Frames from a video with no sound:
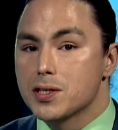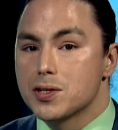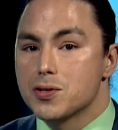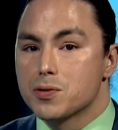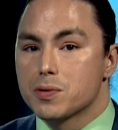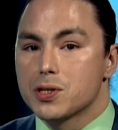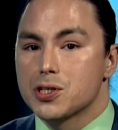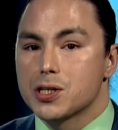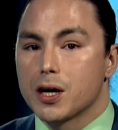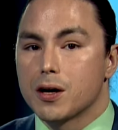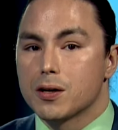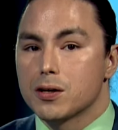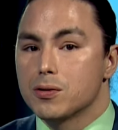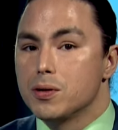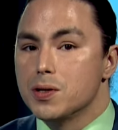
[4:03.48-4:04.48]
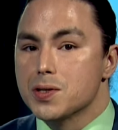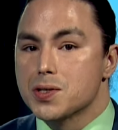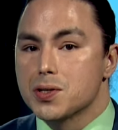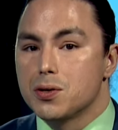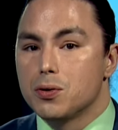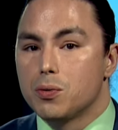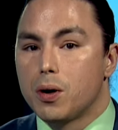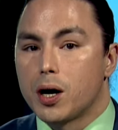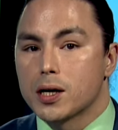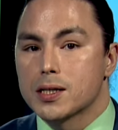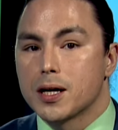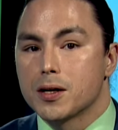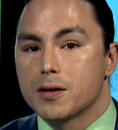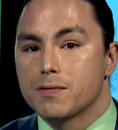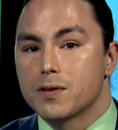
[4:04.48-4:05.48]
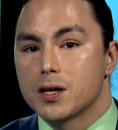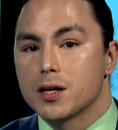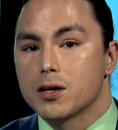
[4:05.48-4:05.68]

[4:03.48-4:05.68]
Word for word: two, Richelle, you also walked out of the